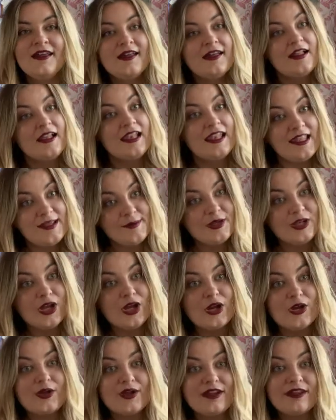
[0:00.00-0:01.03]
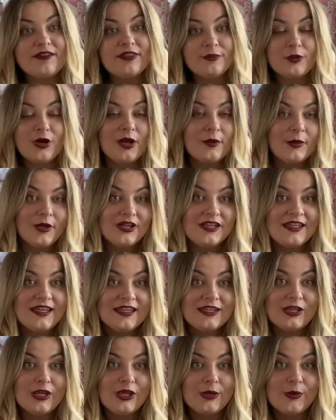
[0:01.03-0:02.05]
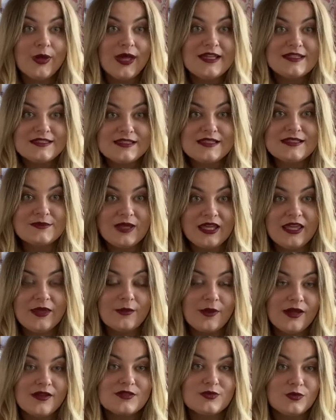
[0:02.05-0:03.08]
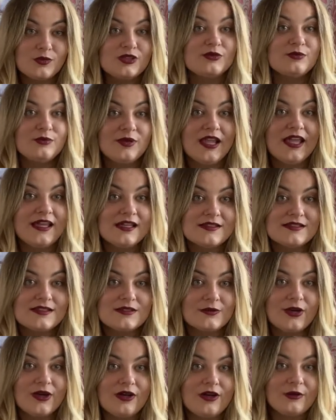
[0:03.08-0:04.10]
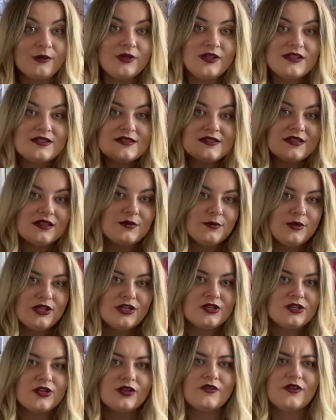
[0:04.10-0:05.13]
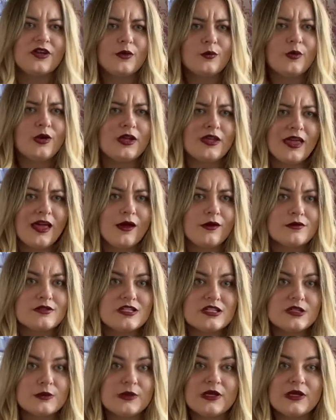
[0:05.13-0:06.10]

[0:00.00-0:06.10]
Let me know if the Primark near you has these Mickey Mouse wooden plates as well. I will insert a picture if I can work out how to do